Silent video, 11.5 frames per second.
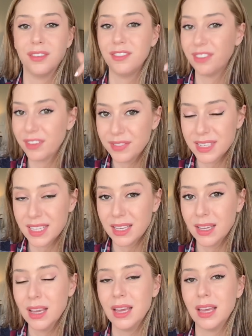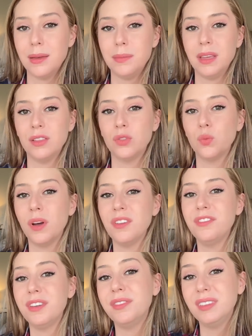50, it means
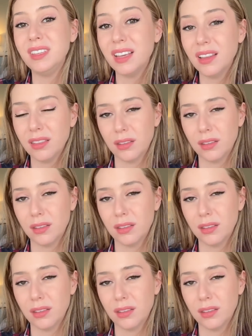1/50th